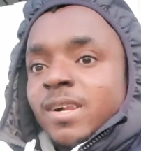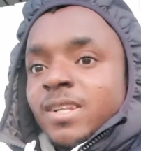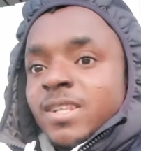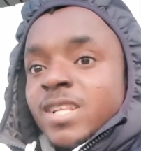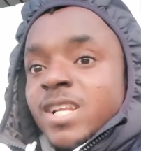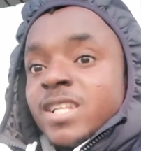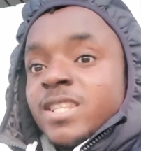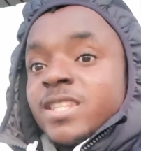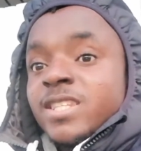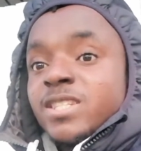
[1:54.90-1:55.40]

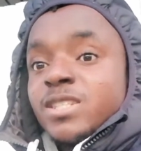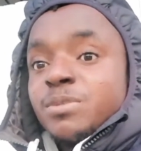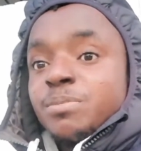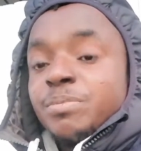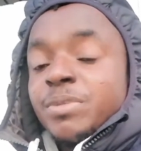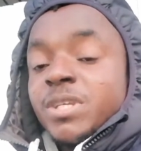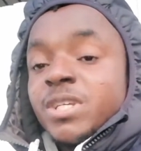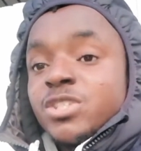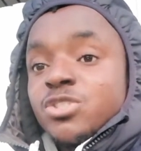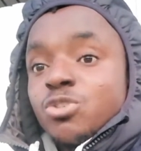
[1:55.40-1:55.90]
Let it
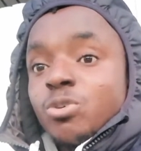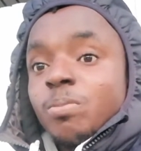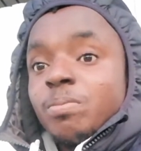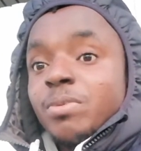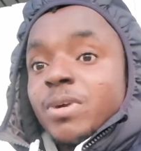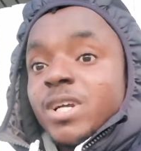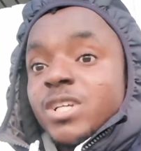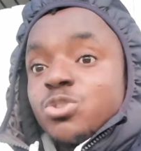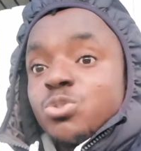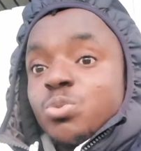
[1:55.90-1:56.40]
be a
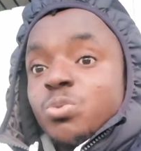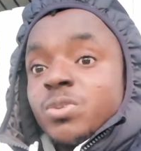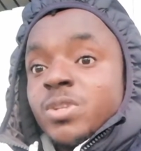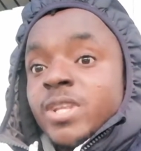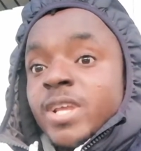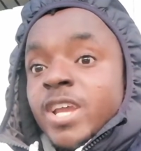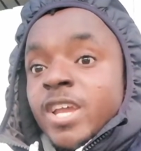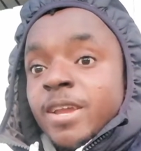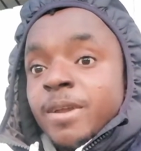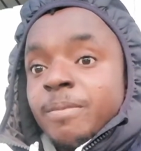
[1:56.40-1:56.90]
surprise to
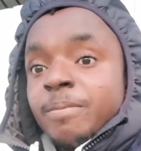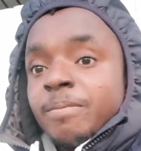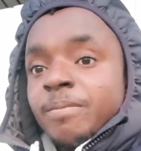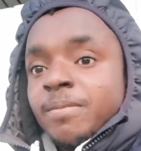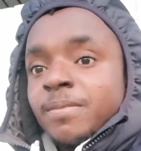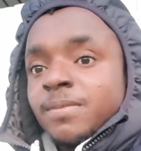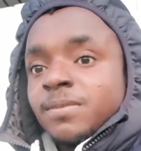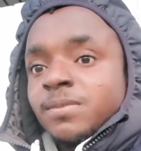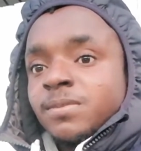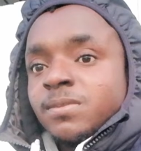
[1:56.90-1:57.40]
them.
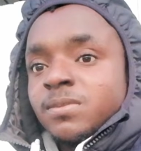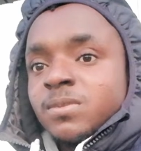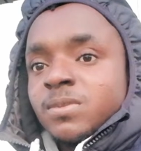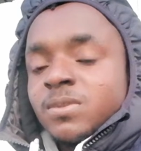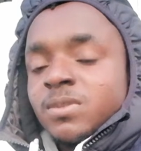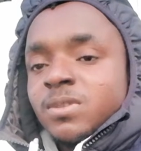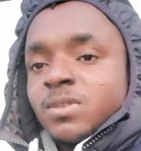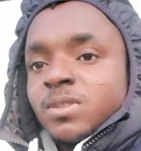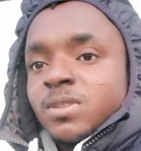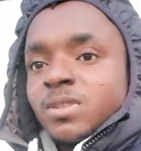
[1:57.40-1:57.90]

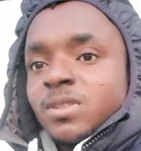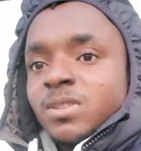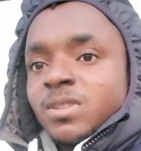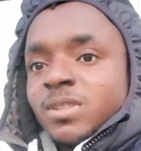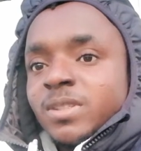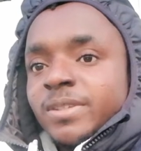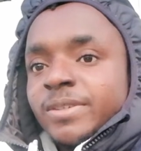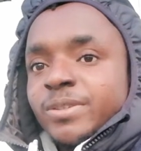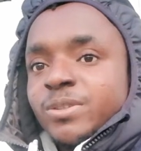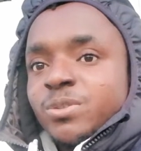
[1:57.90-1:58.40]

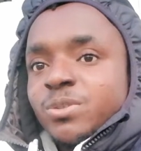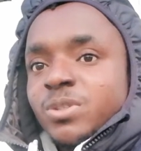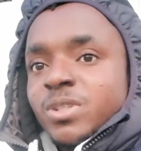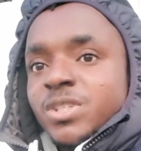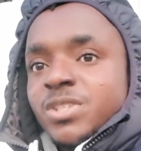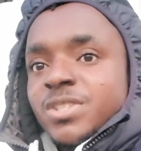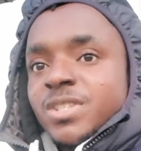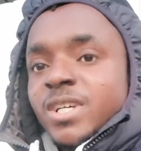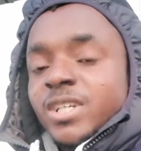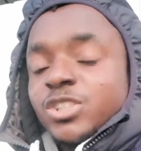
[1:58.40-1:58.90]

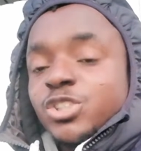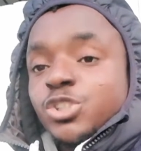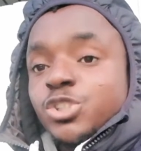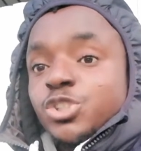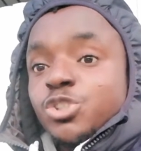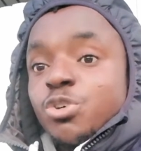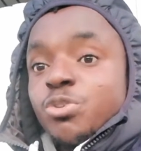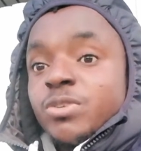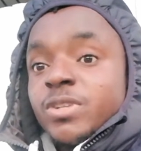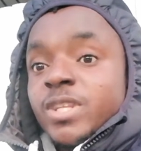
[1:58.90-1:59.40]
Understand?
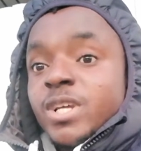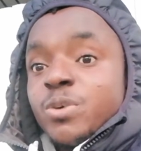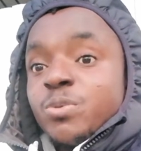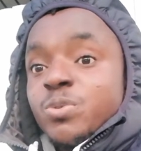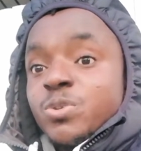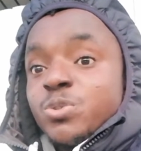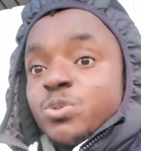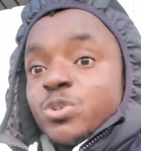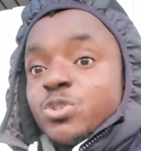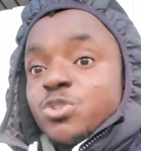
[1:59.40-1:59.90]
Shock them
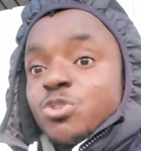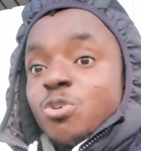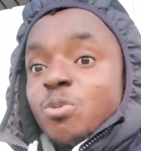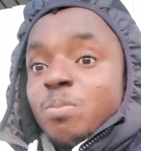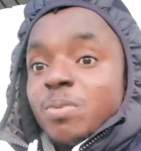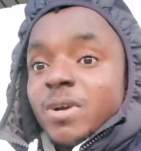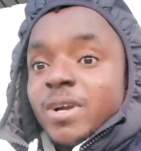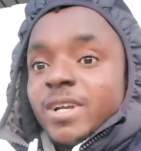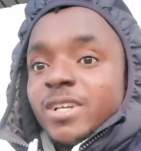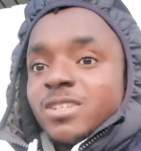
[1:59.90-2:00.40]
with your
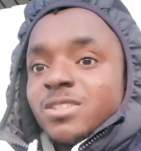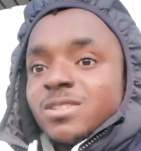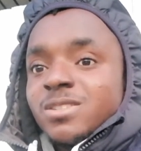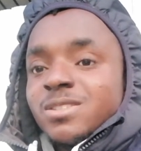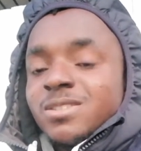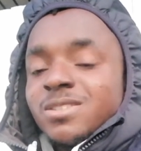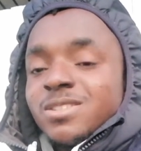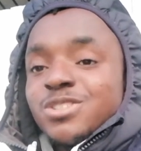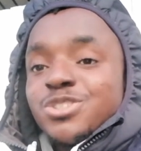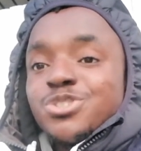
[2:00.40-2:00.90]

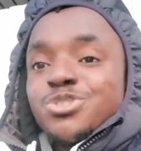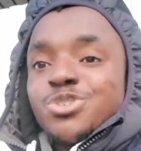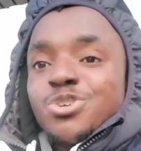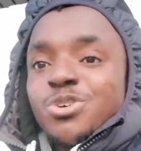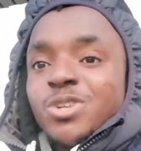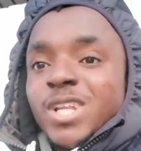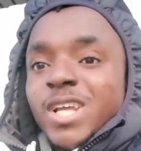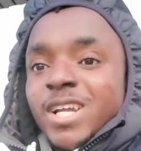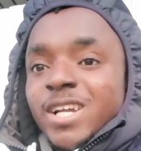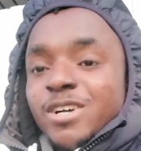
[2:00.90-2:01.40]
surprise. This is
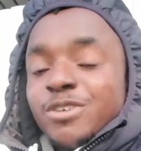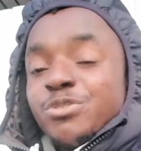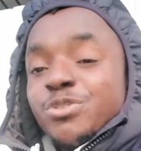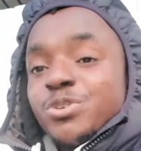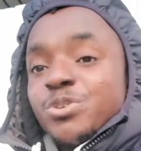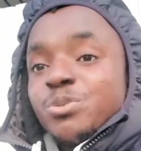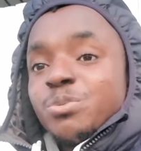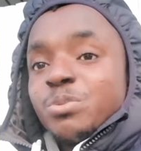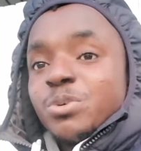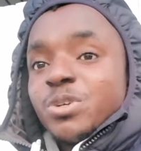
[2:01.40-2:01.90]
all I have
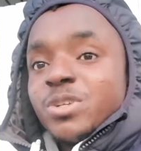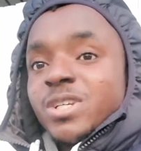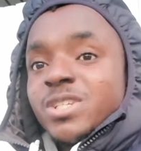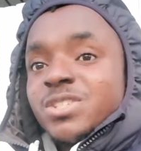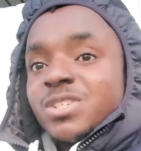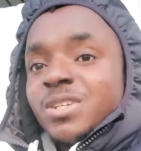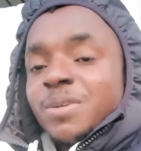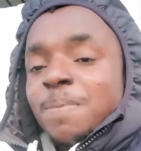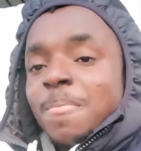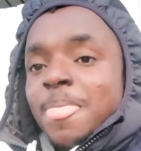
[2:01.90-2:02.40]
for you,
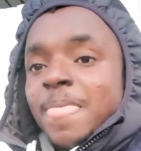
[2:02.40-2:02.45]
brothers.